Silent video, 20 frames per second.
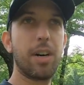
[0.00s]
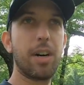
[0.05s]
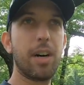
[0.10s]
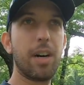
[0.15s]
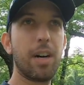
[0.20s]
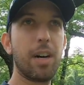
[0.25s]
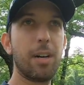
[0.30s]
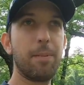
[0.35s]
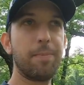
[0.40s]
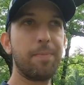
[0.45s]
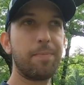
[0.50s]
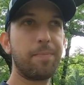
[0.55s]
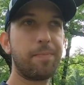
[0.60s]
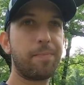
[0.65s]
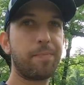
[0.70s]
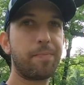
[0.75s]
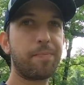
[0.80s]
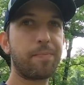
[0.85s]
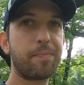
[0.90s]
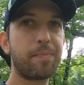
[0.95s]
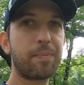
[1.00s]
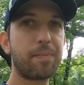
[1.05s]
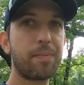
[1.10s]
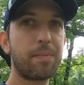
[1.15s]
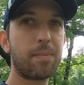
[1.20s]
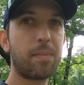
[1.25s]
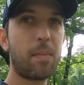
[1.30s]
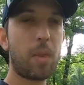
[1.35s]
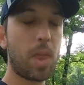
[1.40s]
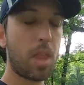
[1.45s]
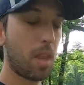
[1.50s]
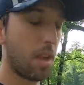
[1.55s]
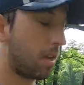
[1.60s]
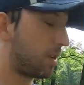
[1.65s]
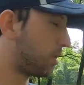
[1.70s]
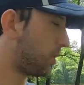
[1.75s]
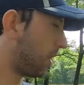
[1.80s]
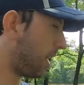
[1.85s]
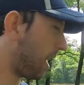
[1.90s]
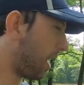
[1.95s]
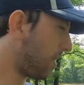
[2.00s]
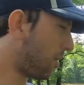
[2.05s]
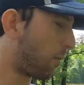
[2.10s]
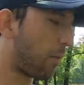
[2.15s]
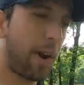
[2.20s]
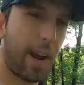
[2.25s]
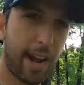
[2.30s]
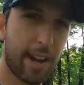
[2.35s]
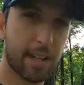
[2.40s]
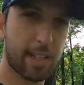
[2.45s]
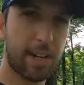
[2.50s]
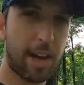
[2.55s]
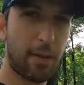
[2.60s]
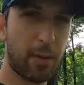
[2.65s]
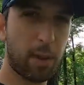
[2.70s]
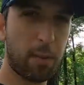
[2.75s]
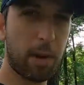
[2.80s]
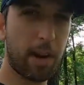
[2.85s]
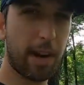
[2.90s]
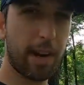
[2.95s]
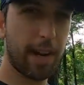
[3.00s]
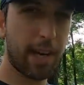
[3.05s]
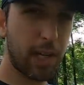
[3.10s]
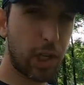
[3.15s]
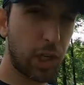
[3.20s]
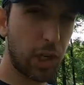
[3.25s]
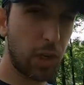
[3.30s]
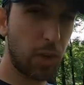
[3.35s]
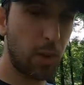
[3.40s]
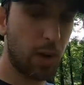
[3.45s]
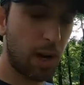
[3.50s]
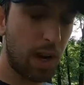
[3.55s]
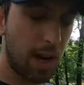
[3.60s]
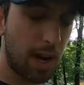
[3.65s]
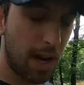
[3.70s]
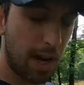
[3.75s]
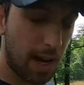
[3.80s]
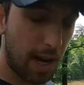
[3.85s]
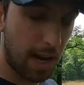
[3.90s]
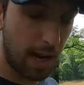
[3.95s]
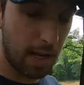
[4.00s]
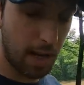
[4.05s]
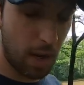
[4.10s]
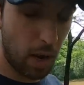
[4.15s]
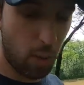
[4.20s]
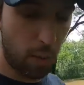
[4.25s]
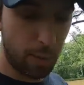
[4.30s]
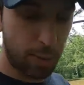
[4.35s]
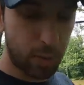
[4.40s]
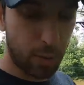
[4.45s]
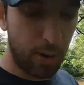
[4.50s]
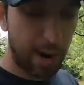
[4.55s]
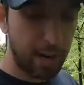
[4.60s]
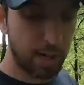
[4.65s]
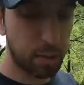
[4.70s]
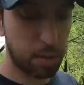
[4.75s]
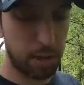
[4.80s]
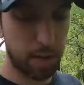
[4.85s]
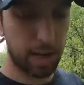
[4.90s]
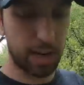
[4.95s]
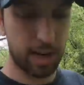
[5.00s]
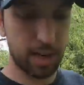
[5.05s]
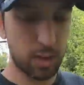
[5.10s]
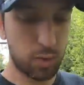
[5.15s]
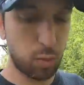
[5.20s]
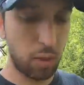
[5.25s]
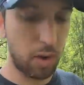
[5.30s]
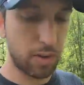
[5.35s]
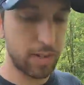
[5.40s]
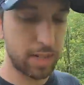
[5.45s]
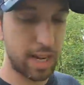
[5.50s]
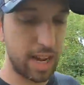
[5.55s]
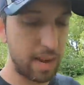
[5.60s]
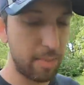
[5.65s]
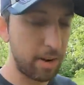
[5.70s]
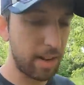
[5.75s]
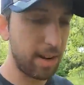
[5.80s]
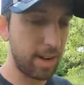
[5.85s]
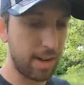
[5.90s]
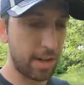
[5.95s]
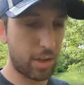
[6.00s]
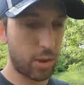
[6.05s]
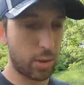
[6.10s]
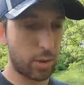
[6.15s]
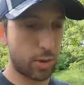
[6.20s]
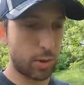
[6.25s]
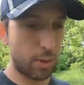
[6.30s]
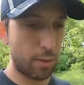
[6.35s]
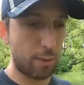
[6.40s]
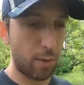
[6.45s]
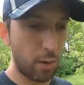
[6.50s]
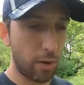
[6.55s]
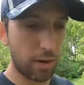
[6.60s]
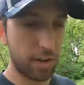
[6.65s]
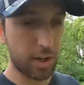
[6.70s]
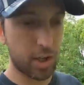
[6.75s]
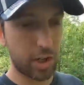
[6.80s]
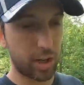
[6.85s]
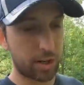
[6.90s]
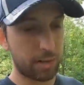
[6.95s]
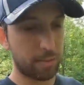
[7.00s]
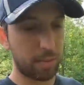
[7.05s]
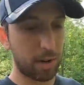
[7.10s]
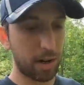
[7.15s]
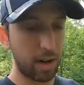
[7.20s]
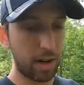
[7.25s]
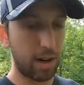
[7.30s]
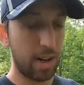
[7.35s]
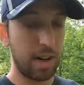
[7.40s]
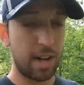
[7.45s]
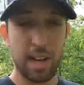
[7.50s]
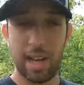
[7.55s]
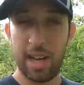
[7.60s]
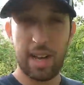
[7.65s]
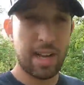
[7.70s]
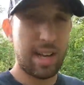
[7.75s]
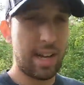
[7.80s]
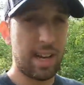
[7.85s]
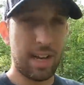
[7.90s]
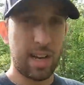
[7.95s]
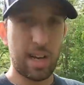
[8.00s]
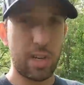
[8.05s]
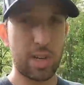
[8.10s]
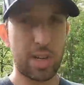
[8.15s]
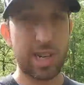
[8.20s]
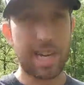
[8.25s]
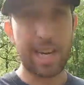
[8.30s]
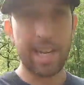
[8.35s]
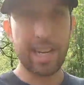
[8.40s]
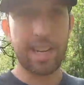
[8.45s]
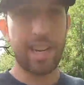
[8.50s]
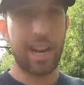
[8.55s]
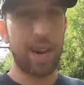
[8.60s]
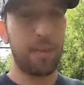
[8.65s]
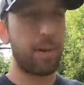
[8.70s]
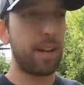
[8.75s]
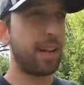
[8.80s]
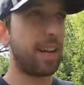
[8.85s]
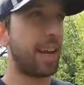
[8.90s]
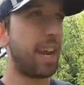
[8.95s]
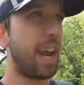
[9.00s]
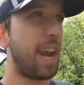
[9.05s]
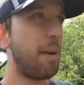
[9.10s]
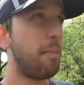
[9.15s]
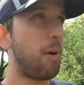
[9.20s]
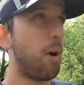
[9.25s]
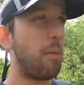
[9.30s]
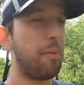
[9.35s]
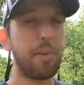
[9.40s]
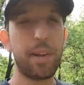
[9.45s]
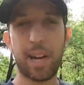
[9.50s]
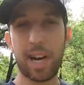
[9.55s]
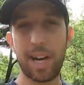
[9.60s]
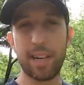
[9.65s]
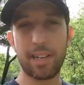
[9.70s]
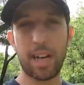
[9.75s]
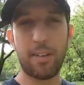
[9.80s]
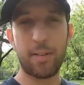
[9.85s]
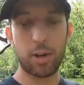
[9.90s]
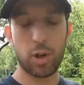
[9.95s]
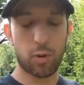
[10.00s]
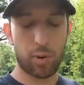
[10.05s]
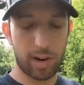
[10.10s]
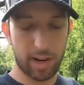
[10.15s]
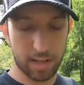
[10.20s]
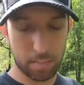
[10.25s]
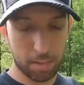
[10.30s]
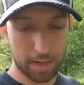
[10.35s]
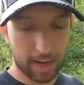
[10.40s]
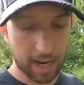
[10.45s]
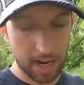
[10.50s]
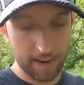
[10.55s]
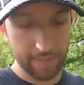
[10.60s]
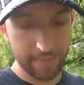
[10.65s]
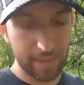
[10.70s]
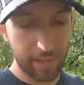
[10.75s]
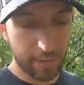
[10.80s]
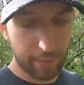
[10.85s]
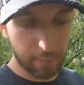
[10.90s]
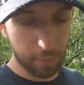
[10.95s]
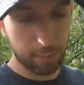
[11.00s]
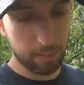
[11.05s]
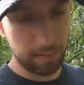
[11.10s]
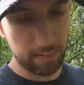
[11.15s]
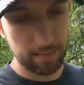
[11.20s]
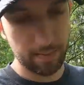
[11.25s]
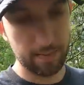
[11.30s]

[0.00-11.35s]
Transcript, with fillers: Um, so yeah, the rain has definitely been an issue. I know with trash picking as well, it's kind of been an issue so far this year, but just kind of name of the game. Hopefully you guys have enjoyed it. It's been kind of different.